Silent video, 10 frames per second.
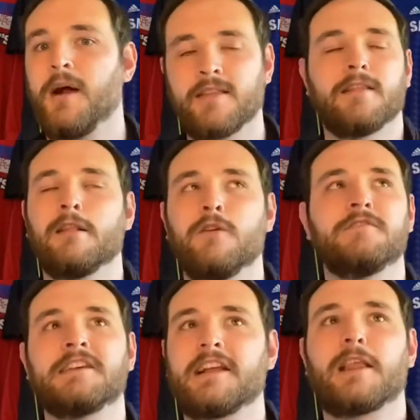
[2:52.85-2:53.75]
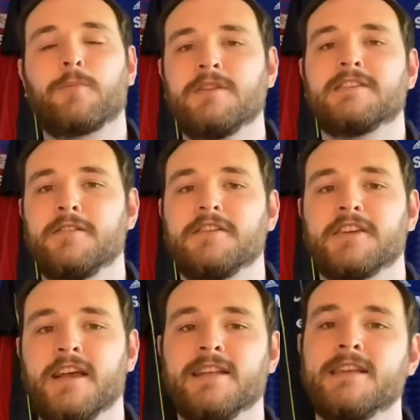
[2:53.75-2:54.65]
I'd love to get that printed on the
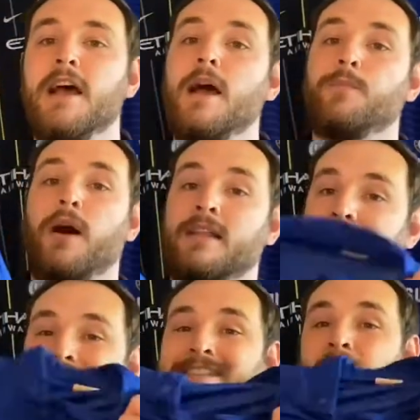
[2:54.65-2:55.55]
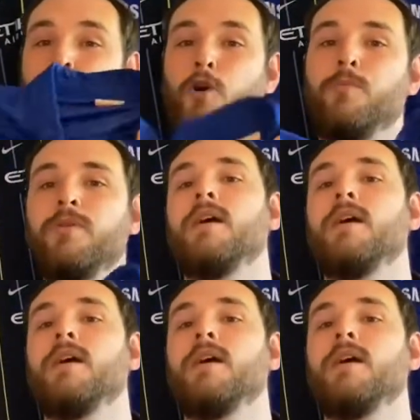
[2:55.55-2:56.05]
shirt, but I'll list that up.